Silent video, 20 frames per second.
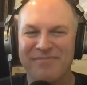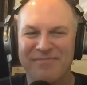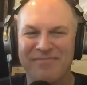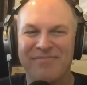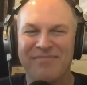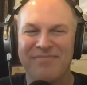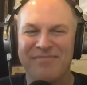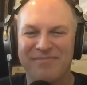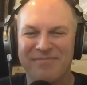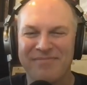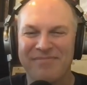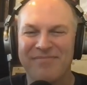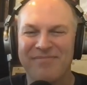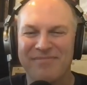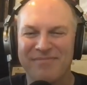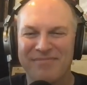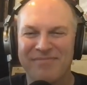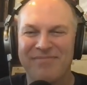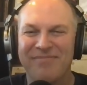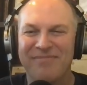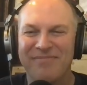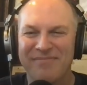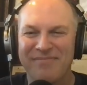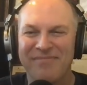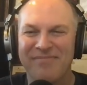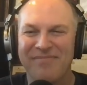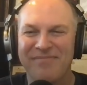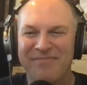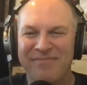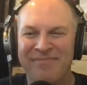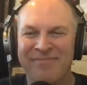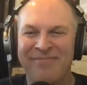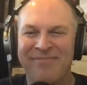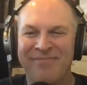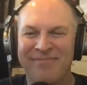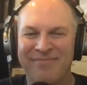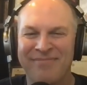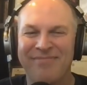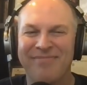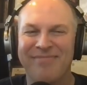
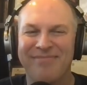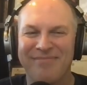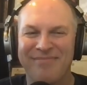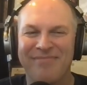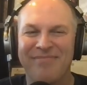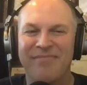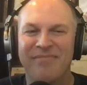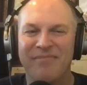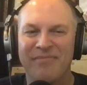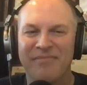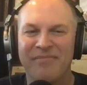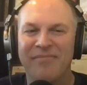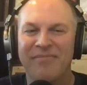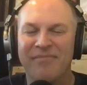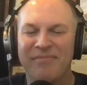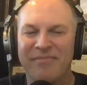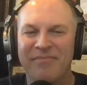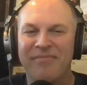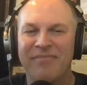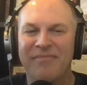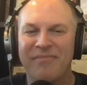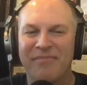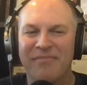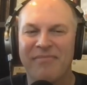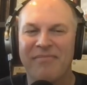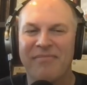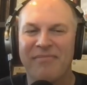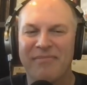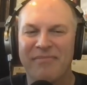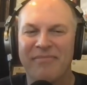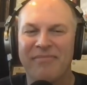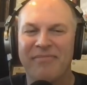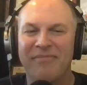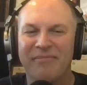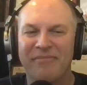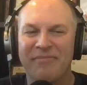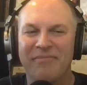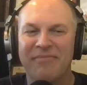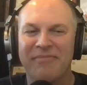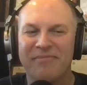
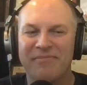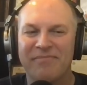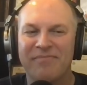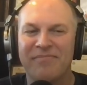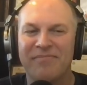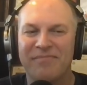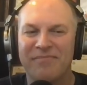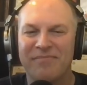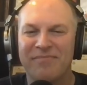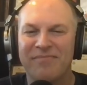The person shown says nothing.